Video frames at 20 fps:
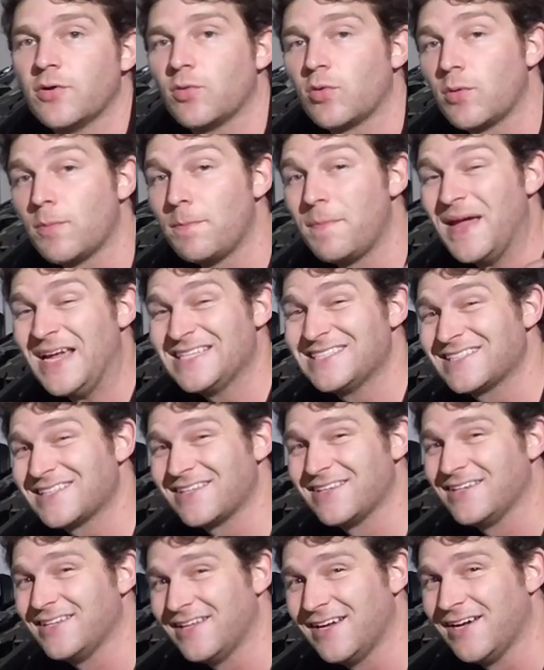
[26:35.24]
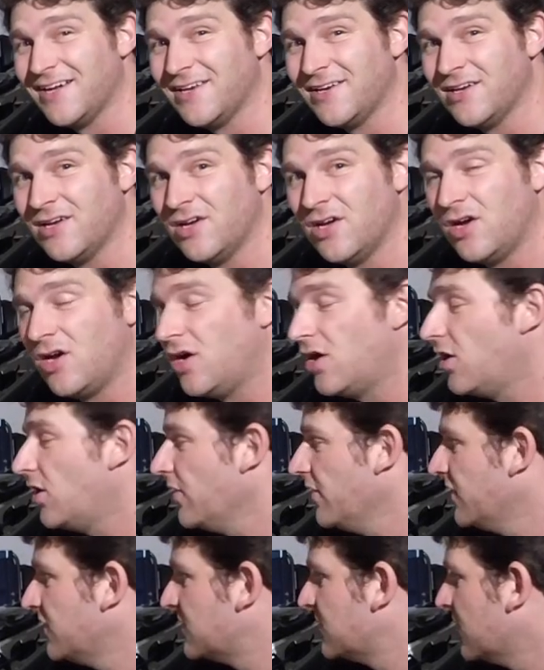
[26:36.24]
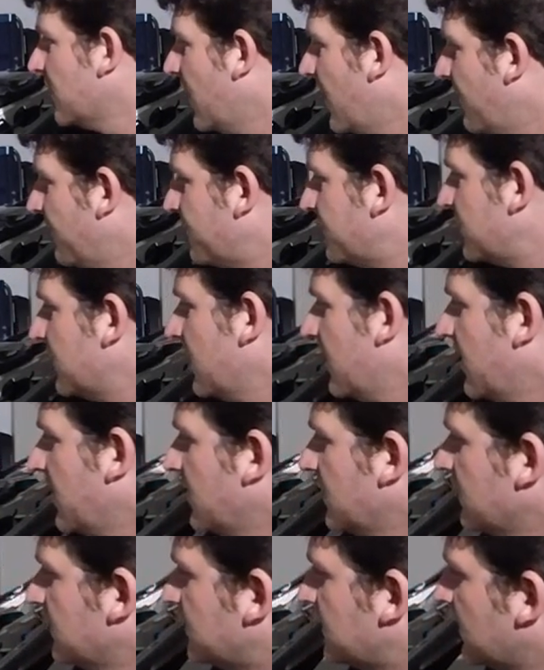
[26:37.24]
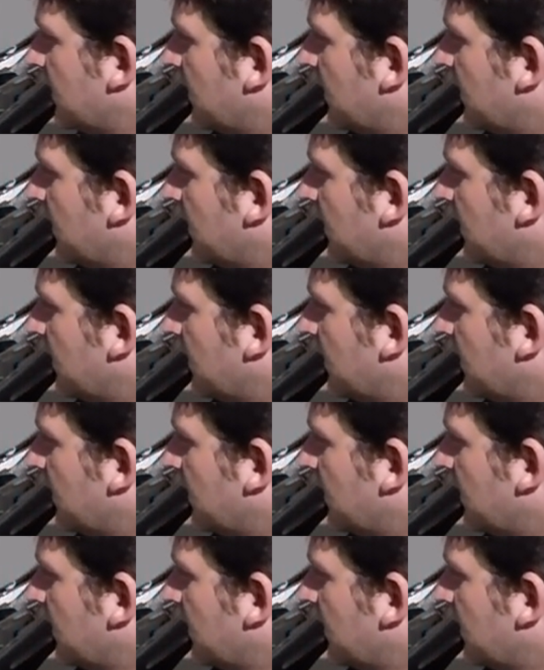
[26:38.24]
we're basically done. All that's left is